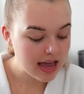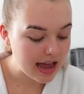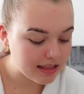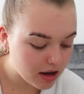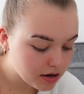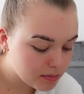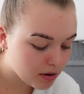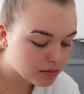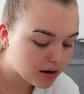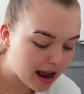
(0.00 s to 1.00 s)
And the only
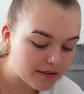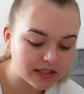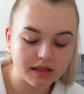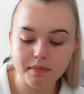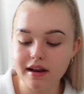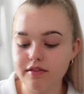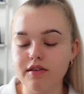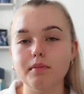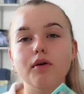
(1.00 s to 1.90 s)
primer I have is the Benefit